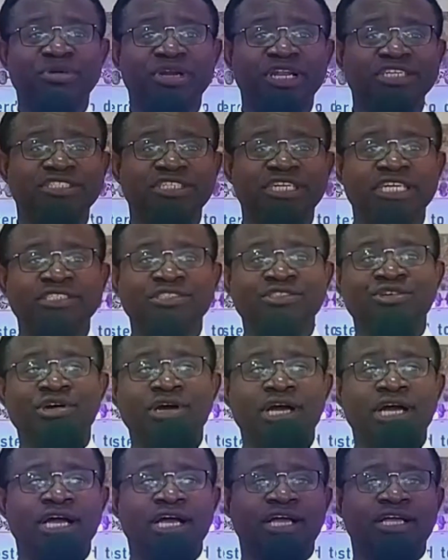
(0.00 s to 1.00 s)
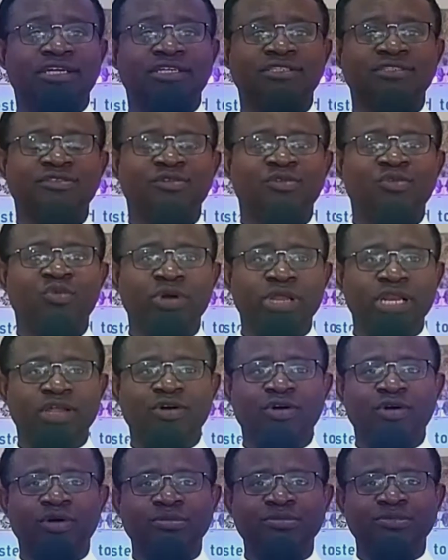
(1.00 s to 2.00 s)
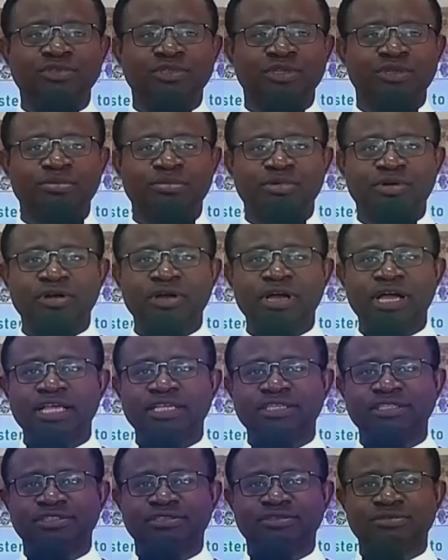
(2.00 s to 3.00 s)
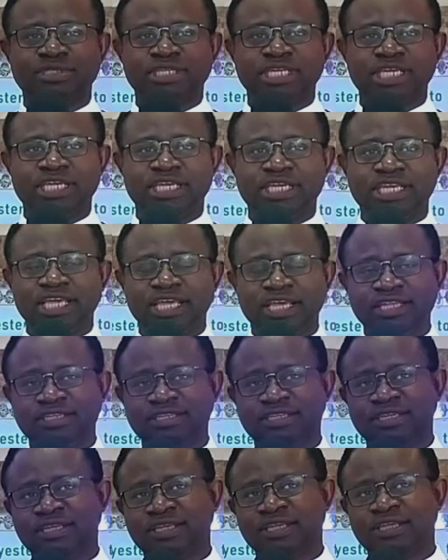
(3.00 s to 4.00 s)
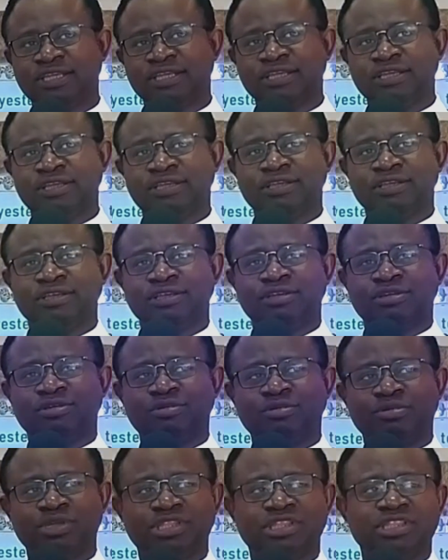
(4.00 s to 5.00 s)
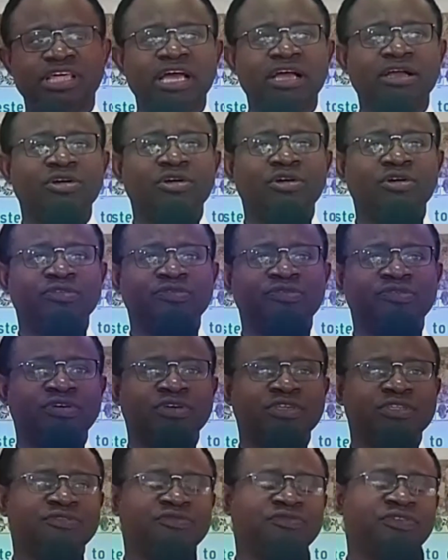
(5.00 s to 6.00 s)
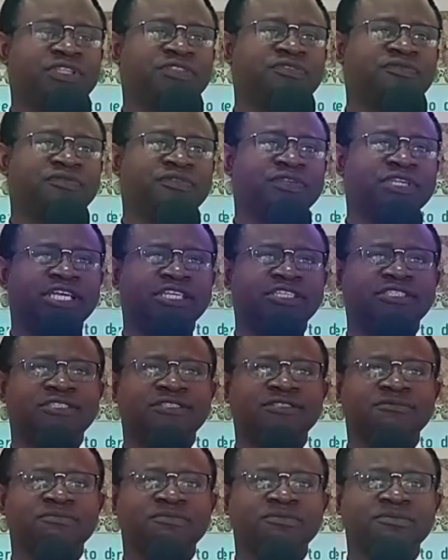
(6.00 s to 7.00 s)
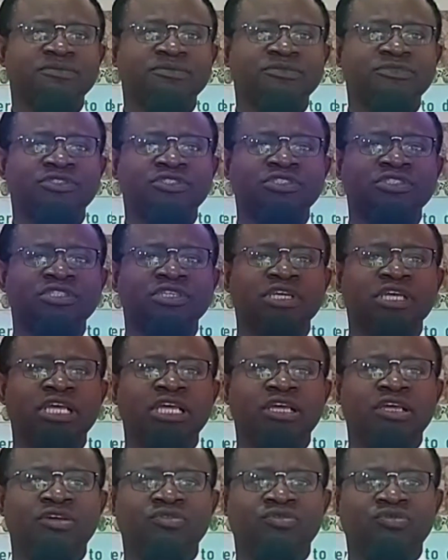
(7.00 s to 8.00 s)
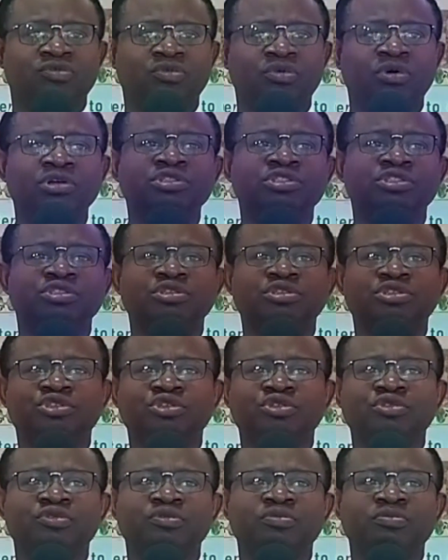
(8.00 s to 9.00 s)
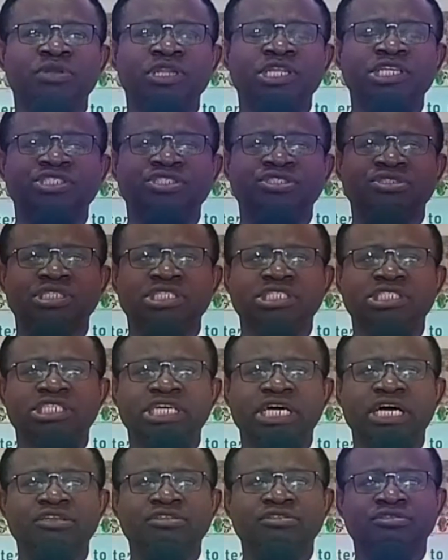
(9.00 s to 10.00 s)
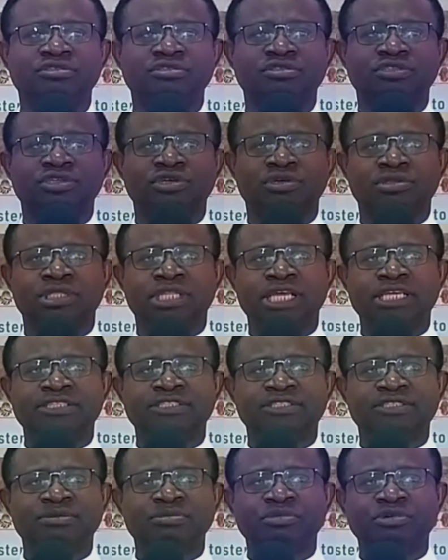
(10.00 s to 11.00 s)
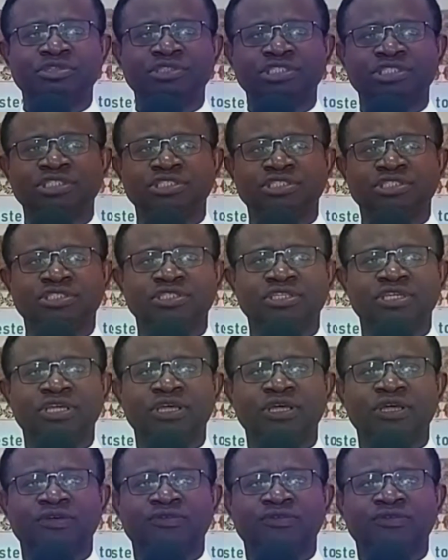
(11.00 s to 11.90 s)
Brethren, you are welcome to the broadcast today again. We thank God for his faithfulness. Want you to please reach out your testimonies.